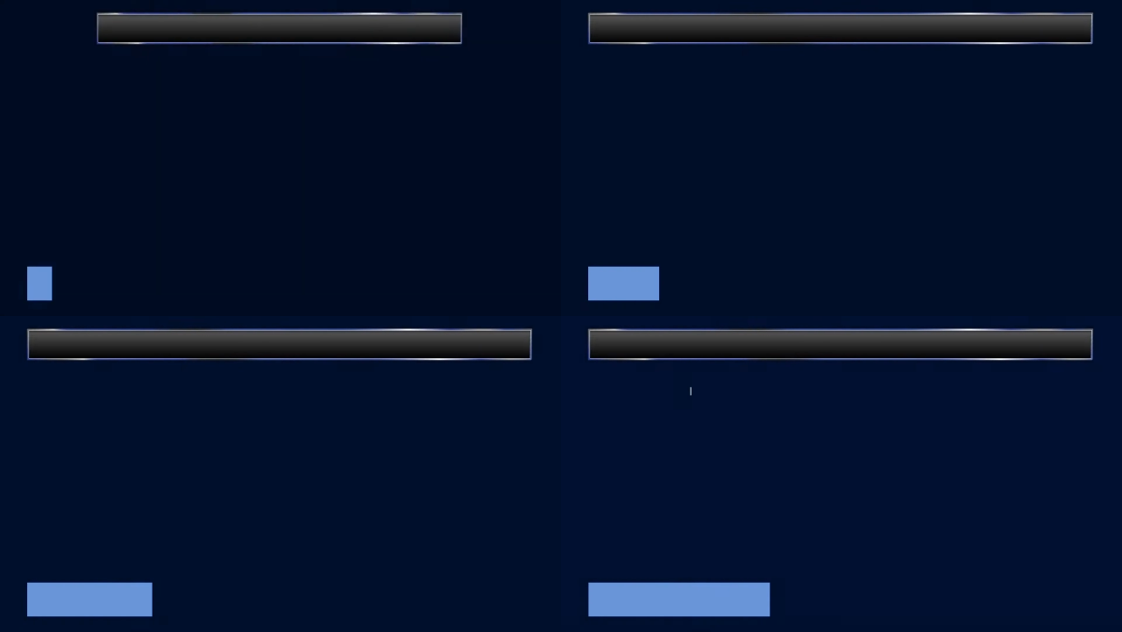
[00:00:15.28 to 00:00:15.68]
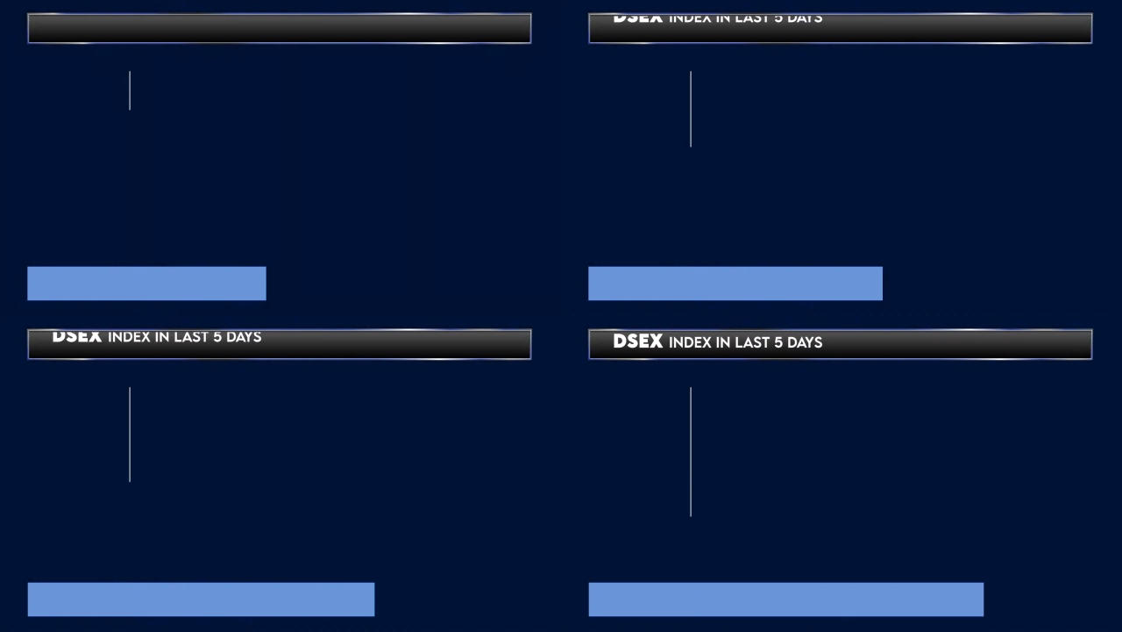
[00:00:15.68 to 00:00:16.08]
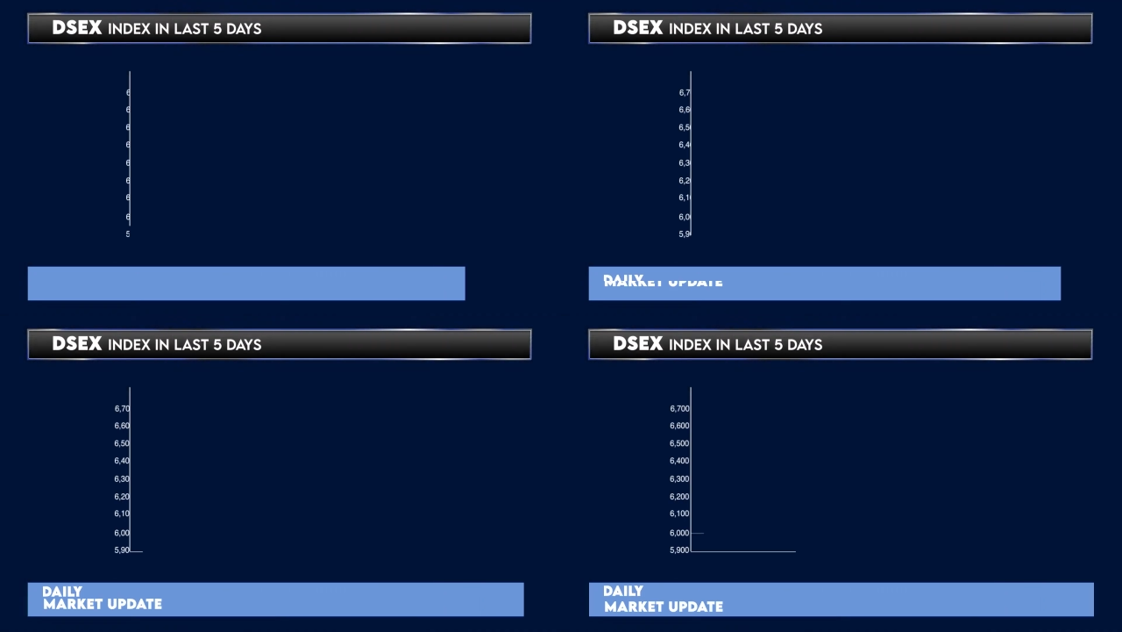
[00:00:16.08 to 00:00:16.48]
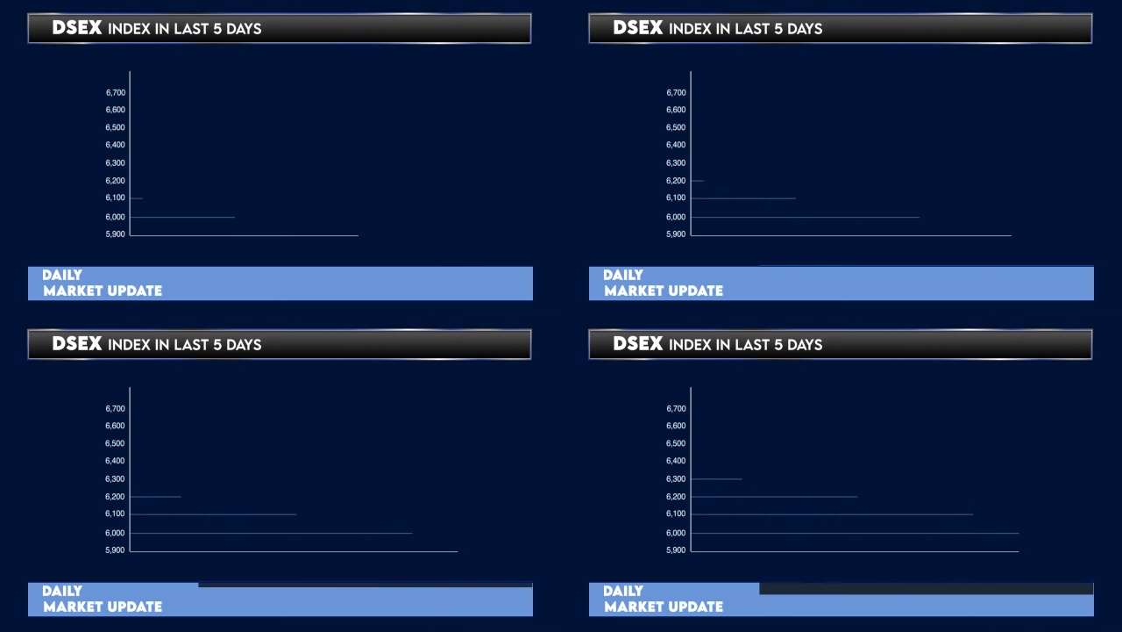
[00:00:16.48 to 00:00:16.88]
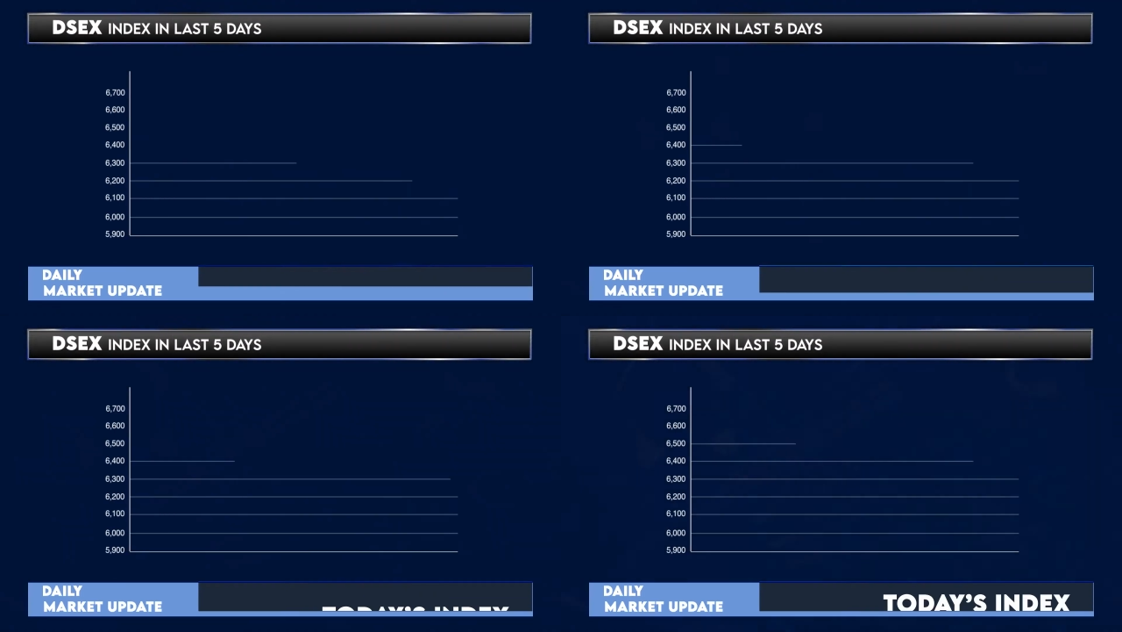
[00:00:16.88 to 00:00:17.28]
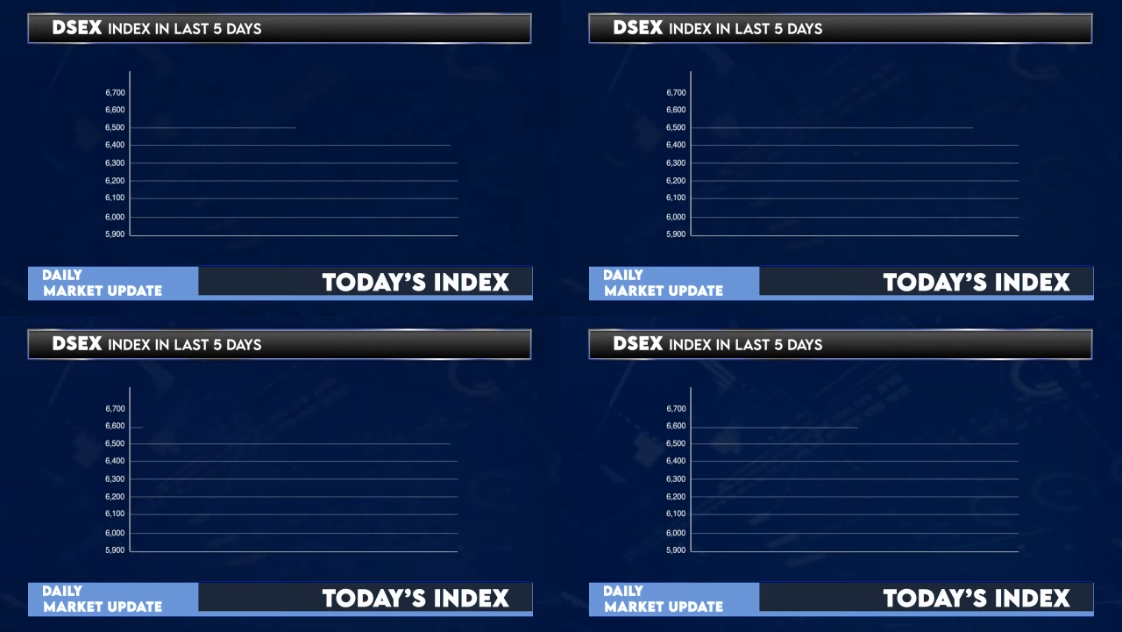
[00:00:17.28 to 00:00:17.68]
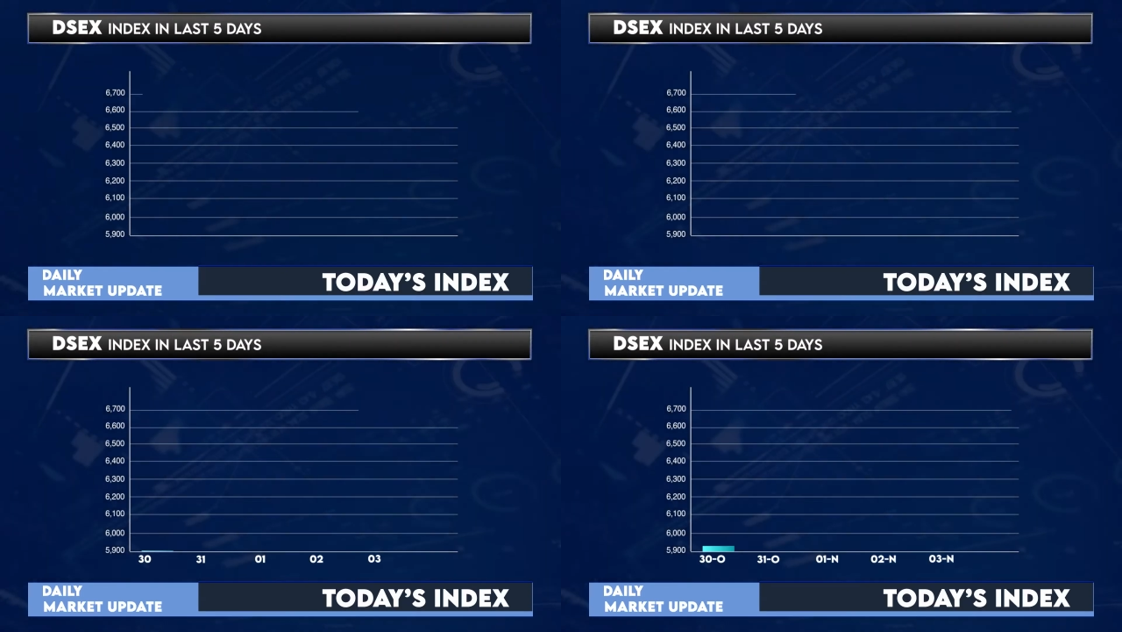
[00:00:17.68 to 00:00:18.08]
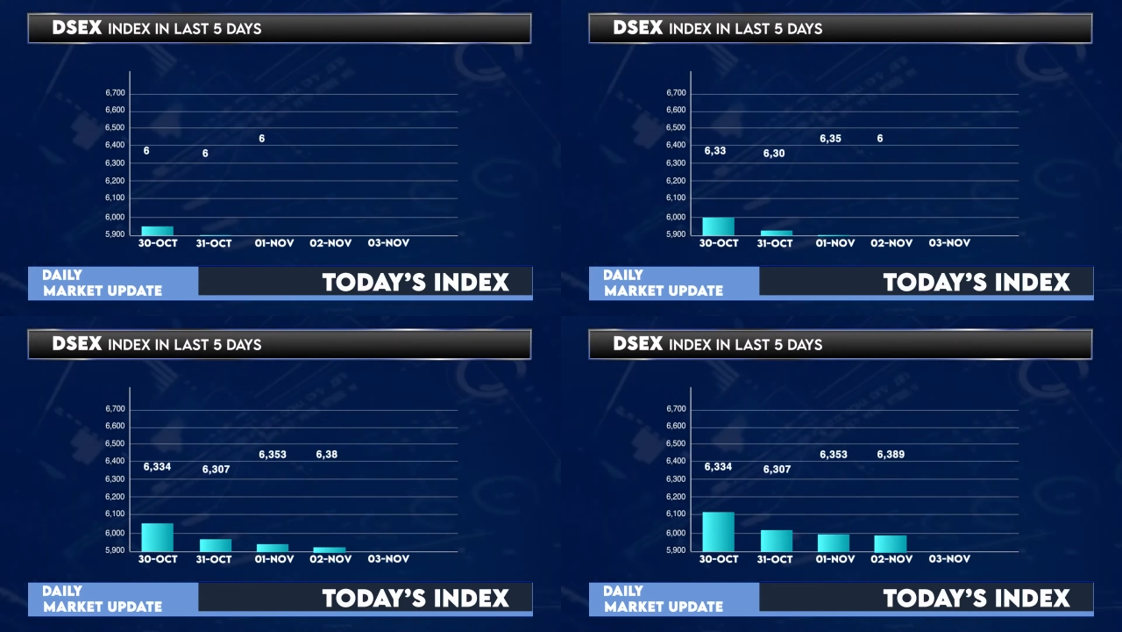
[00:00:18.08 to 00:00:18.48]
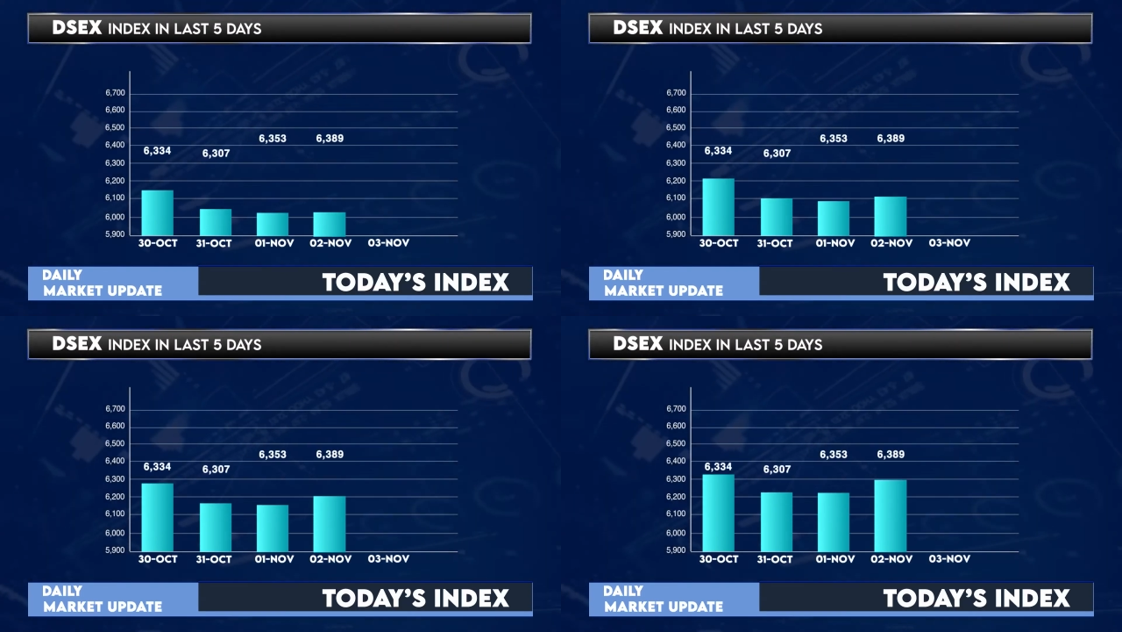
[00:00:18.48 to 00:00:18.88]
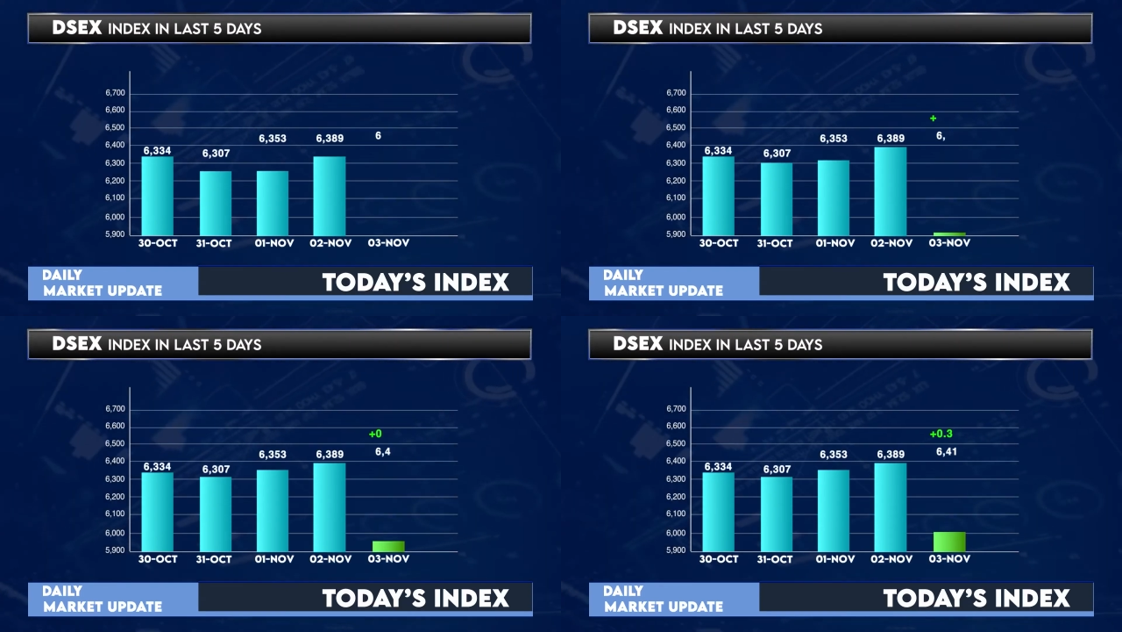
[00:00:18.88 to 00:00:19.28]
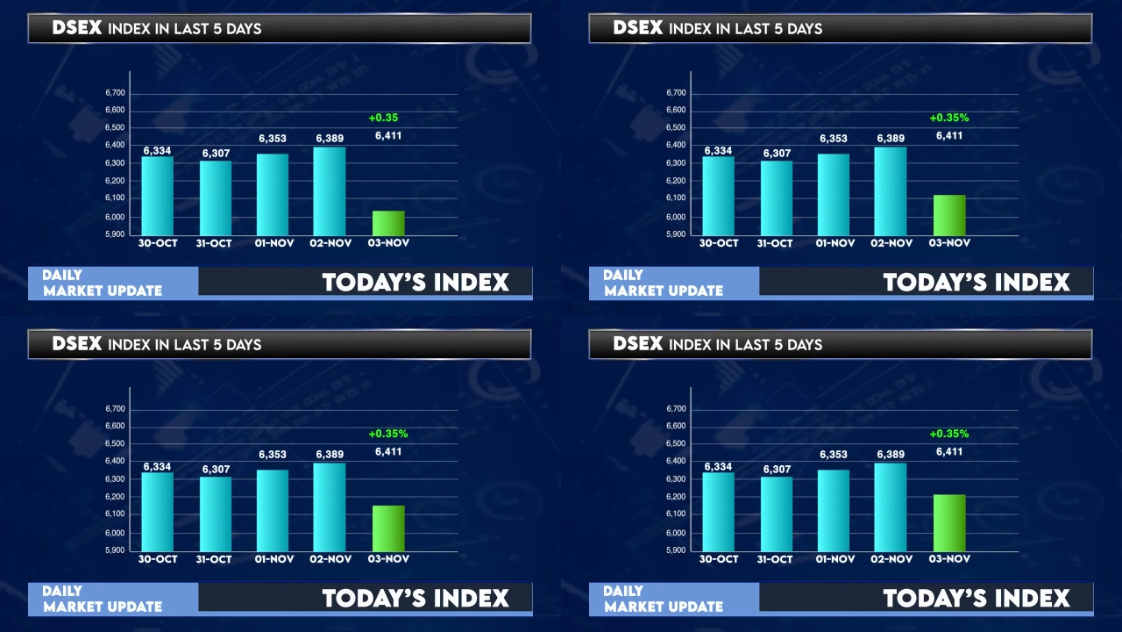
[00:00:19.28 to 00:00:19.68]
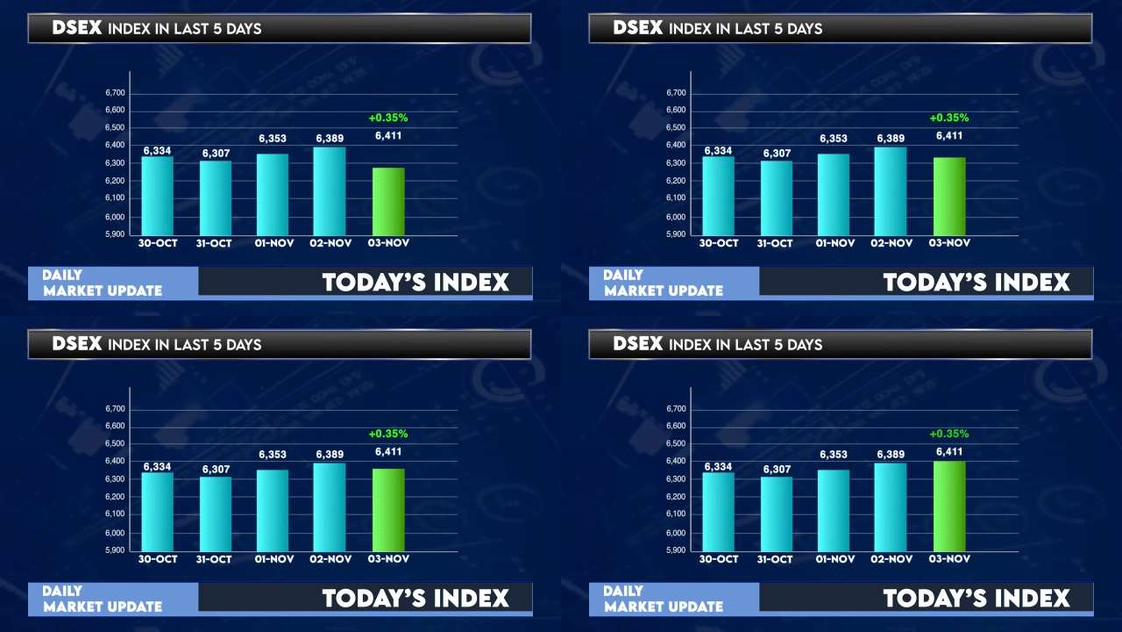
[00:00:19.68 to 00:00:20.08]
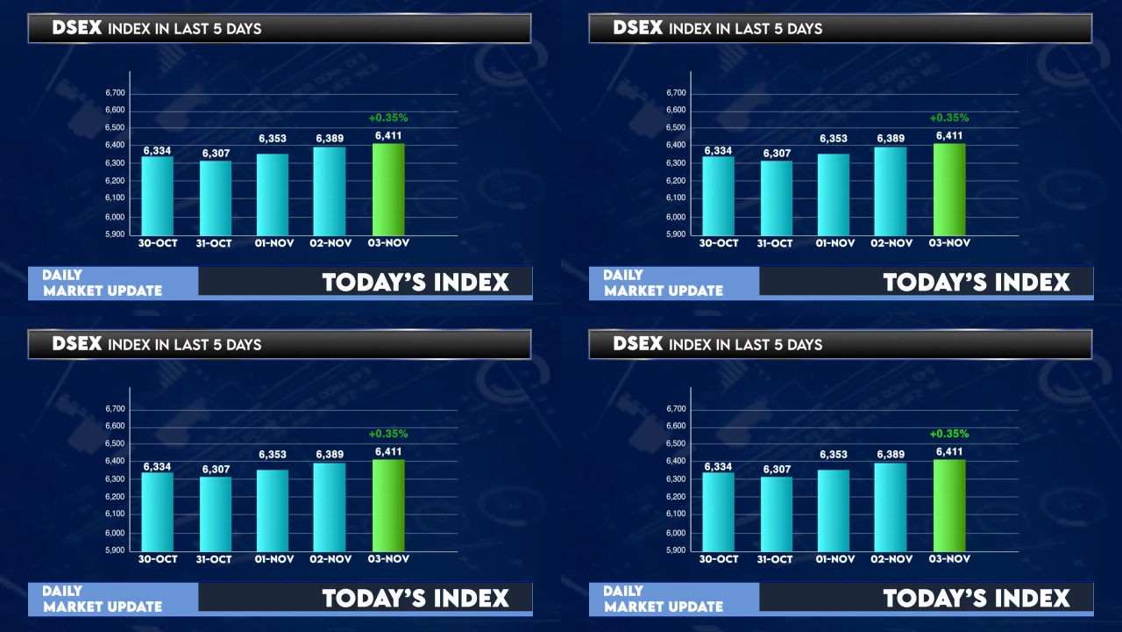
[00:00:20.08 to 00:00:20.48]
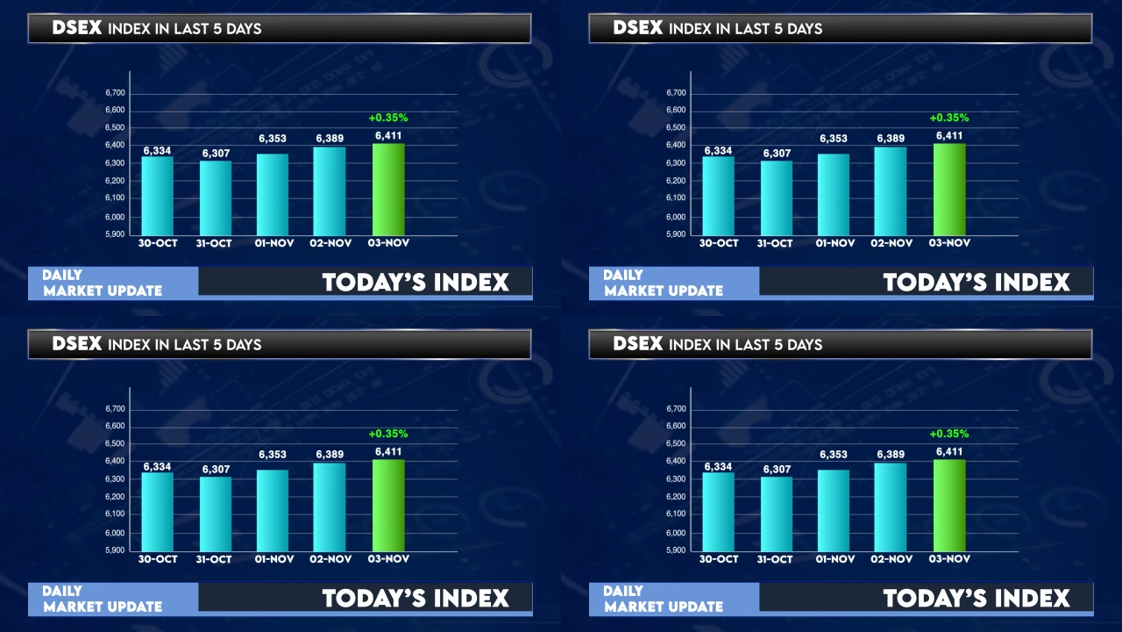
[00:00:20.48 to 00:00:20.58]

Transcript: [unreadable: no face in view]